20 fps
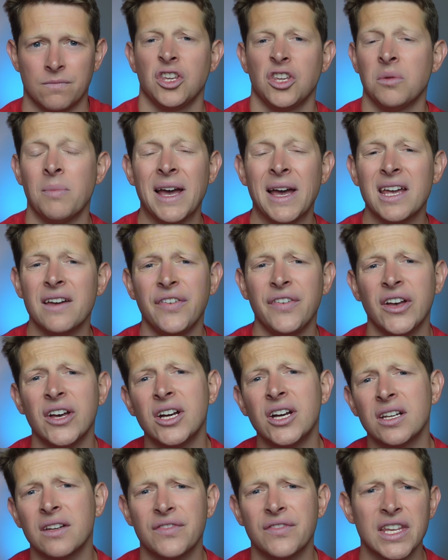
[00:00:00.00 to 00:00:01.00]
You may have
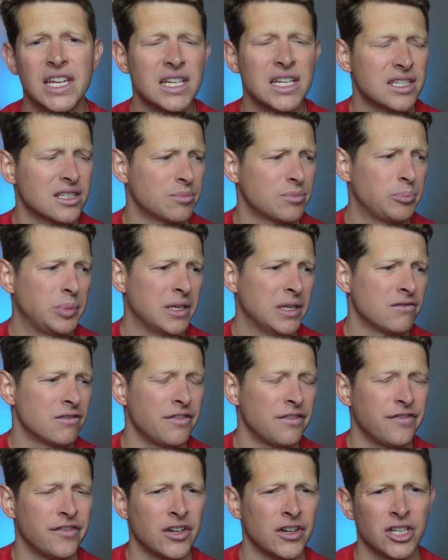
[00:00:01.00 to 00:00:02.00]
heard of this been
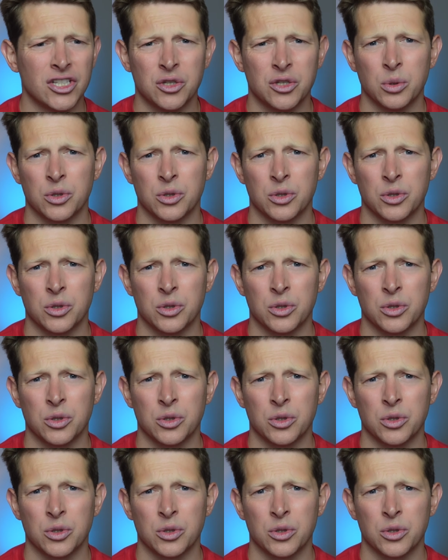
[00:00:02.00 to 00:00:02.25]
referred to